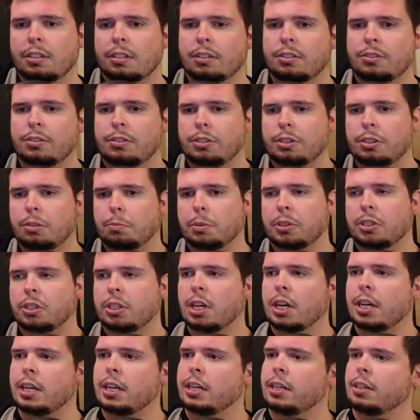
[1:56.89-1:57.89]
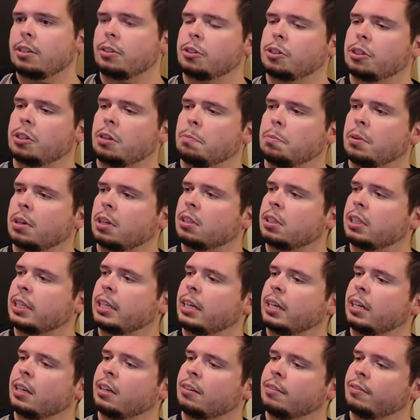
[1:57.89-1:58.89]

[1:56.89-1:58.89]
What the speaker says: Super shiny, super clean,